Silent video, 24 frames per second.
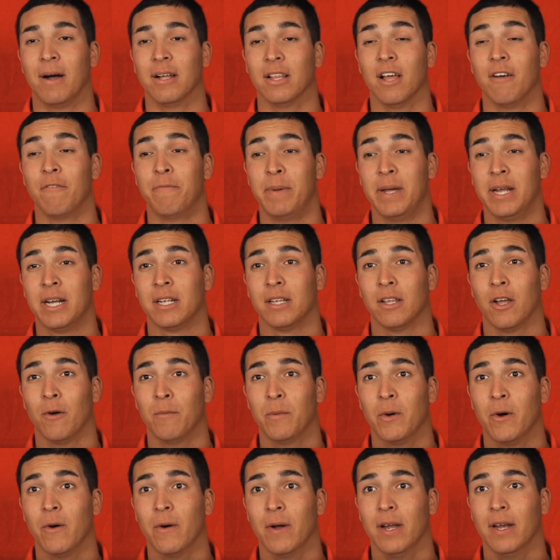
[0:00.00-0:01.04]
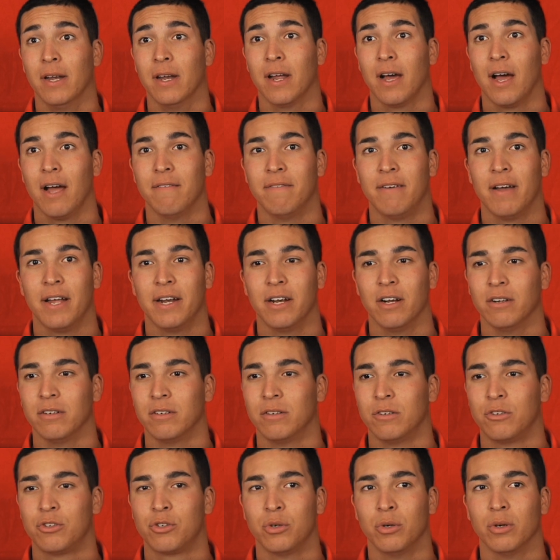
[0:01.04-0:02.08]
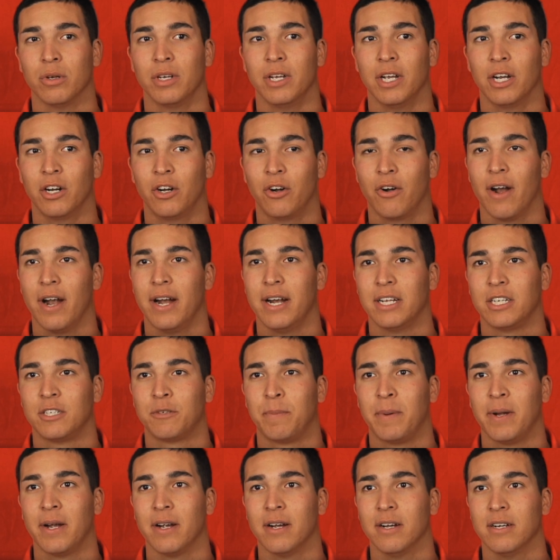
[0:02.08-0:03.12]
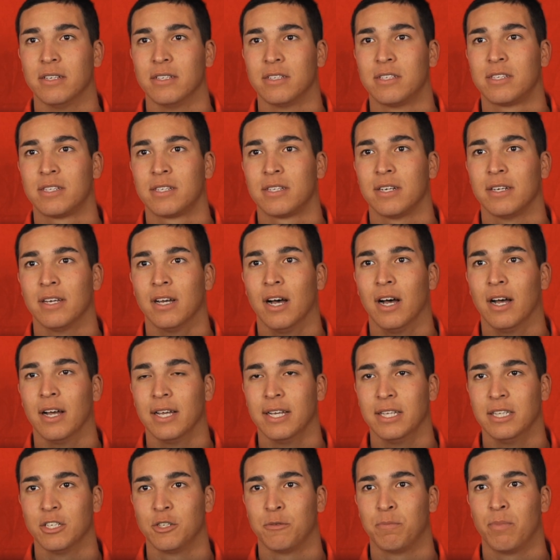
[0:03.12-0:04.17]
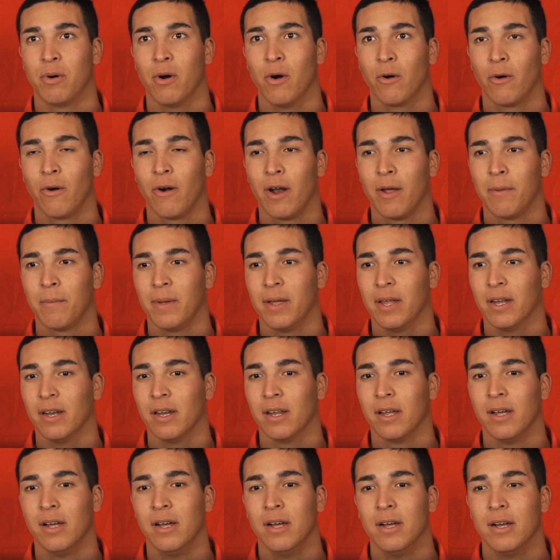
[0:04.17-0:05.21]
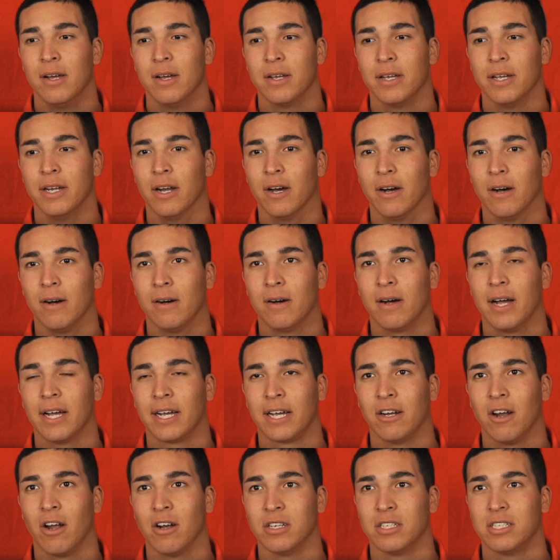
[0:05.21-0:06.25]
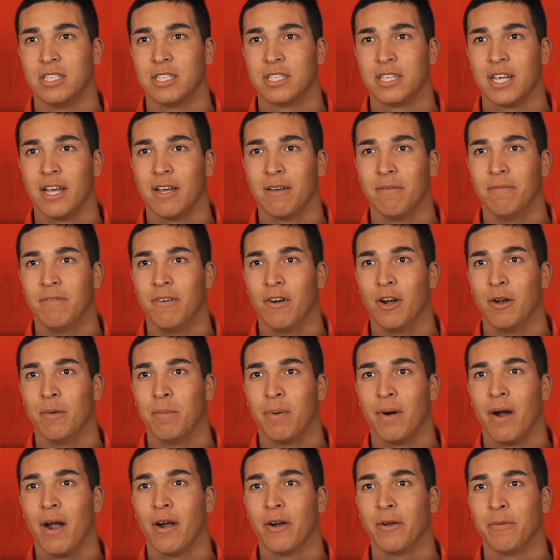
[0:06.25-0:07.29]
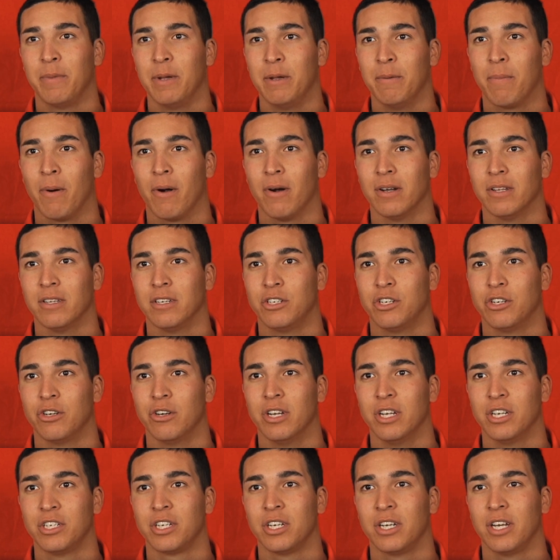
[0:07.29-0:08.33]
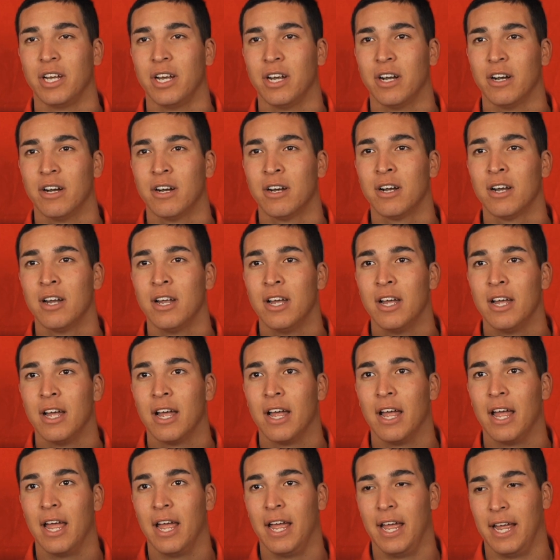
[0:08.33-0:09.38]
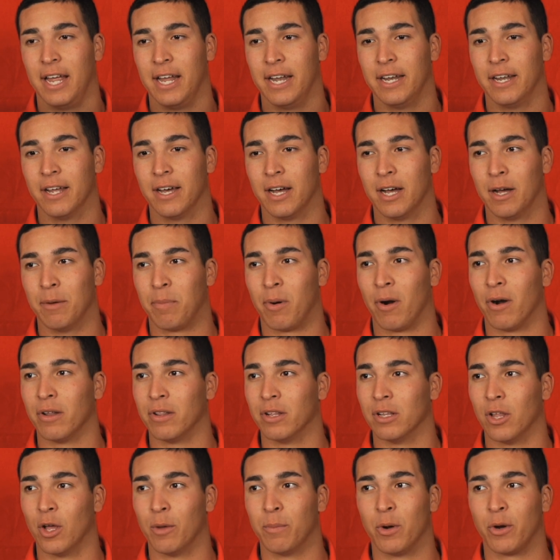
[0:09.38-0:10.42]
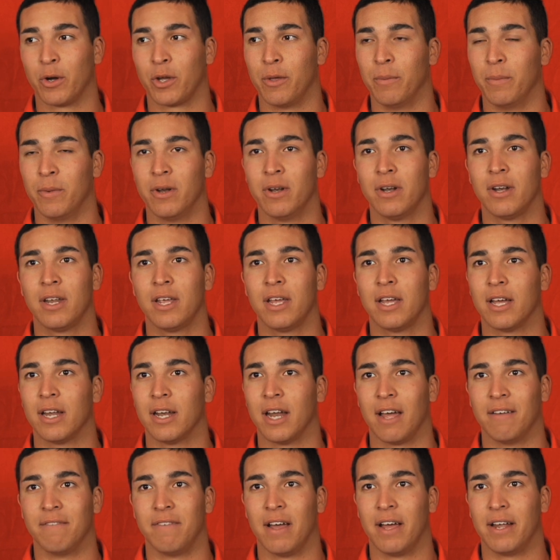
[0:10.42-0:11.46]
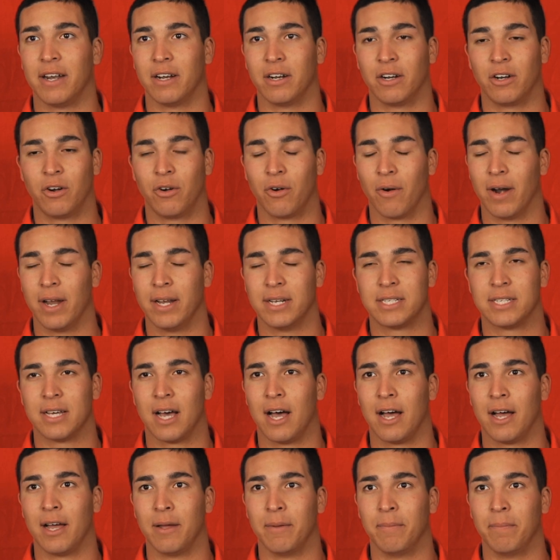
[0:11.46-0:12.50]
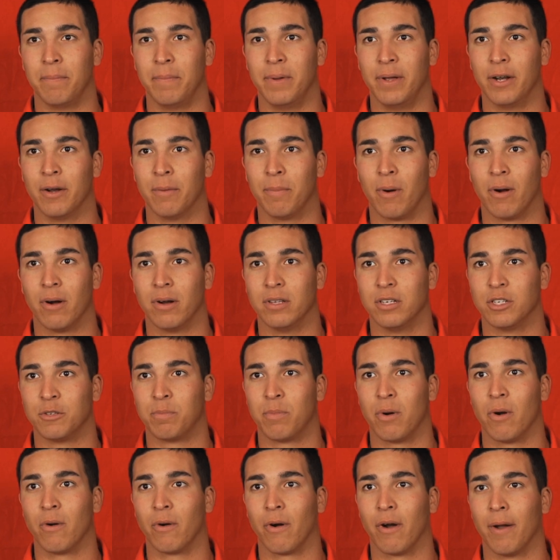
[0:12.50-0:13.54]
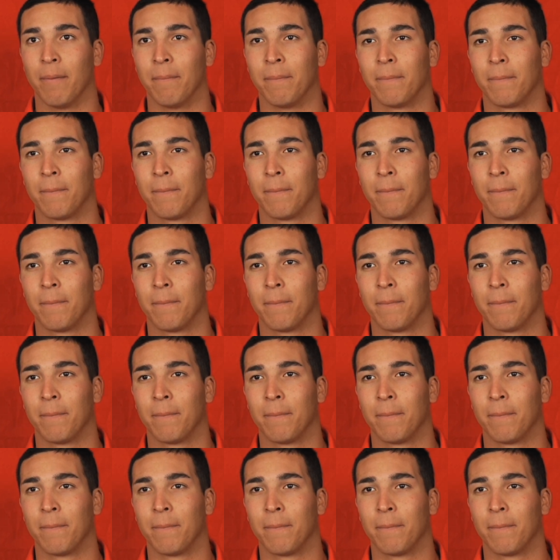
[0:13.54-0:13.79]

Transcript: I love being a Lobo, and I've had a truly a great experience uh, in this program. And you know, I can honestly say I'm very proud to be part of the tradition here and uh, part of the Lobo community. And I've had a great time being a part of this program.